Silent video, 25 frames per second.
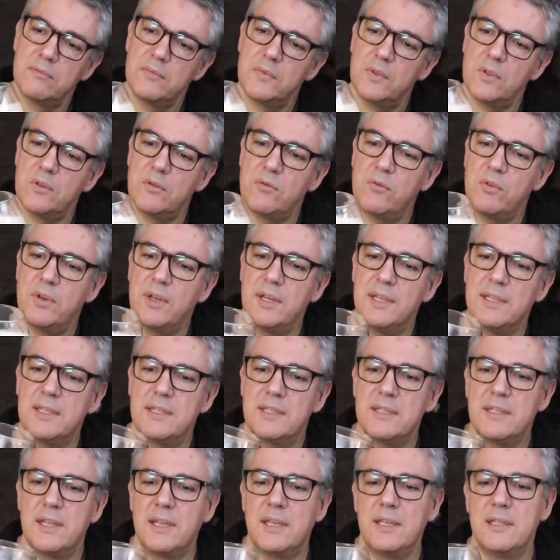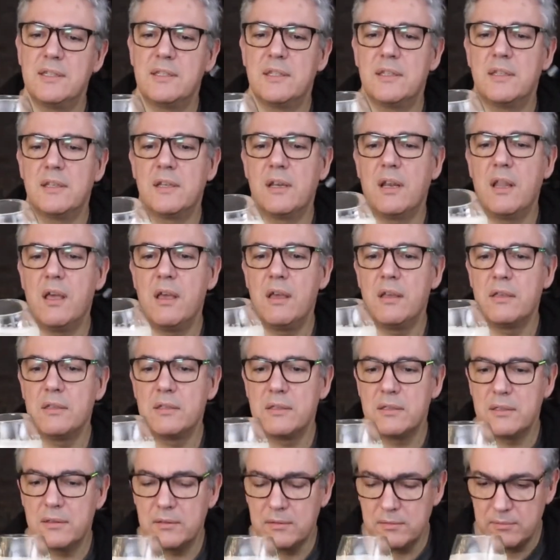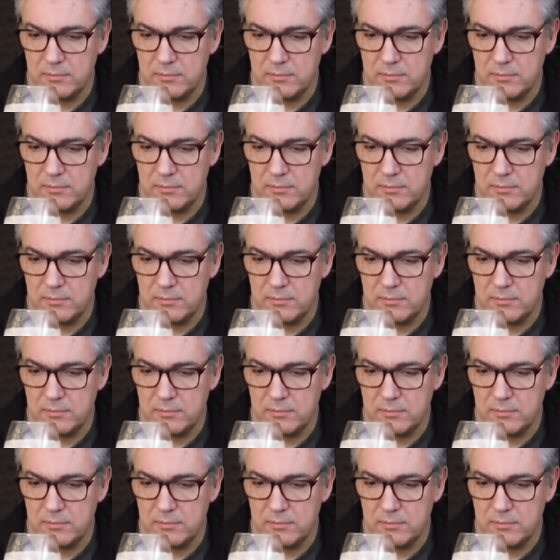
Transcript: Not really sticking to the glass.